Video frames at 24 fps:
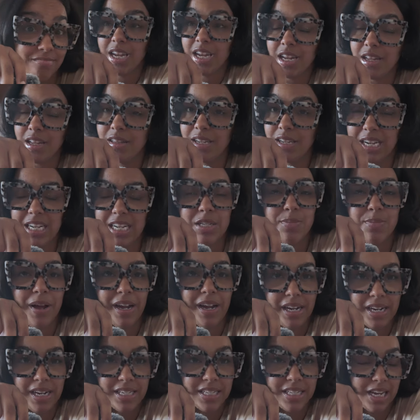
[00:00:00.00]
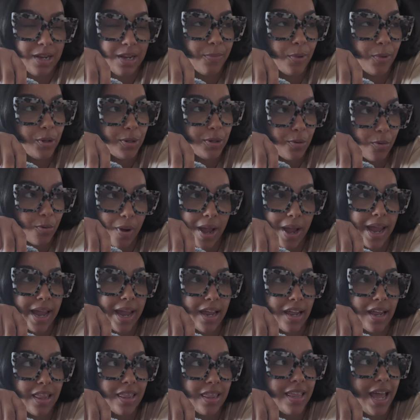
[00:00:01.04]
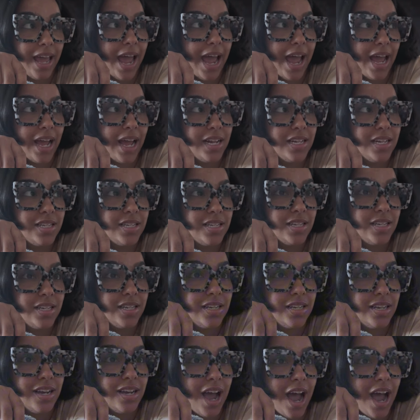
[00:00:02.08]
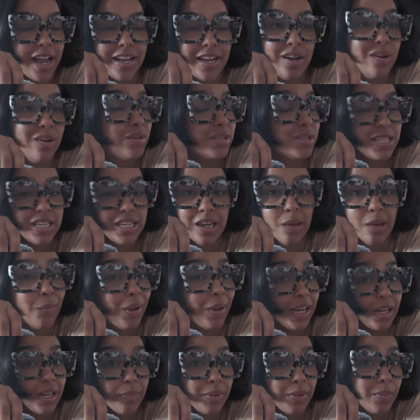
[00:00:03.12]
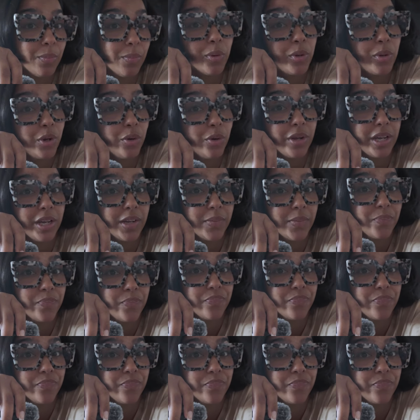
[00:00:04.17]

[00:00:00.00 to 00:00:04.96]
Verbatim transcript: He leads by example in a way that I don't see many people doing.